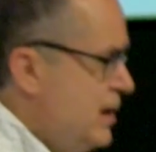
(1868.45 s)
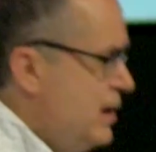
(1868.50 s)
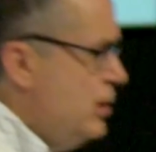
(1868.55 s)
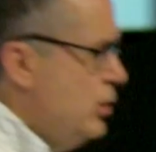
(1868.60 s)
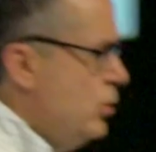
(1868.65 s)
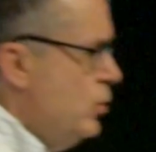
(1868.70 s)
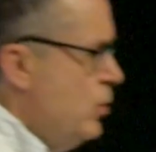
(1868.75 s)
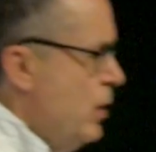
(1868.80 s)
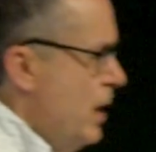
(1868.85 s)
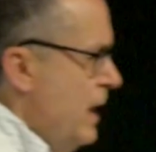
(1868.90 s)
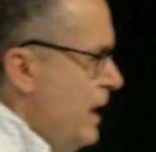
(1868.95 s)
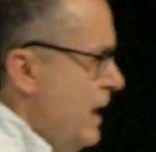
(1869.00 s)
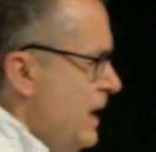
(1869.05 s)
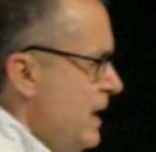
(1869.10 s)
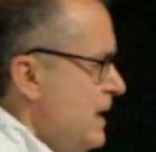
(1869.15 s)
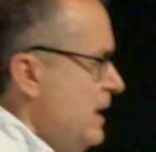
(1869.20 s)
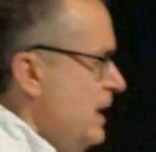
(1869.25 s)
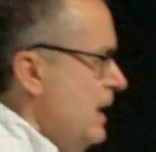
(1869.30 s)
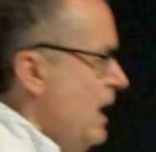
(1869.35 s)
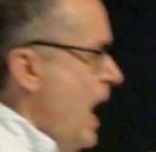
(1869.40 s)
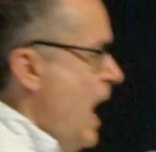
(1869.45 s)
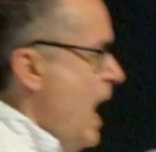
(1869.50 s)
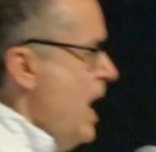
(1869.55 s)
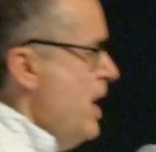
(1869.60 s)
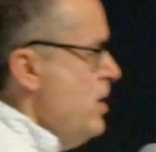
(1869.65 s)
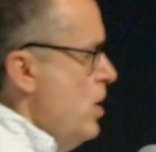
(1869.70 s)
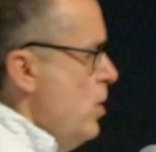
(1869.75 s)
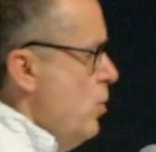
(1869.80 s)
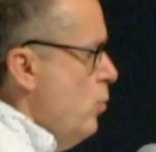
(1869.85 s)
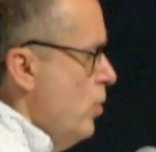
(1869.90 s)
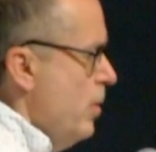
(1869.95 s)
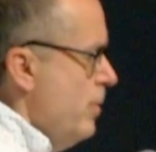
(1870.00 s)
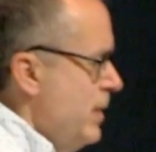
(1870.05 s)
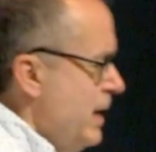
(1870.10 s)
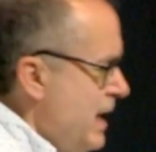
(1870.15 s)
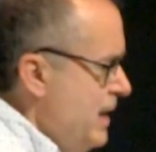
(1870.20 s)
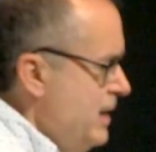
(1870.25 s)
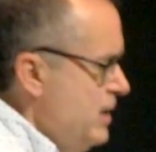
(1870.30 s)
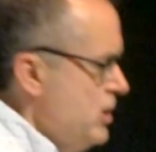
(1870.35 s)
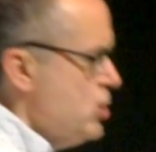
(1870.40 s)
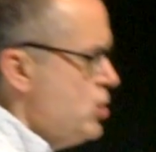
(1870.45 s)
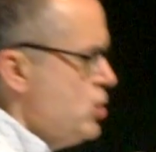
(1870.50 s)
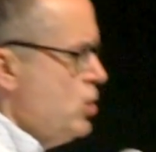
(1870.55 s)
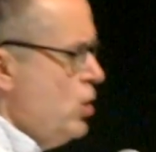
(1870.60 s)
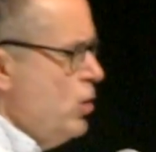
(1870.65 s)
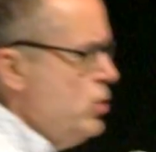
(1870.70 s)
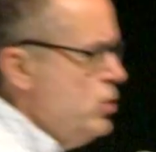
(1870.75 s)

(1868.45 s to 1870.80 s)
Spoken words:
you, and God will begin to show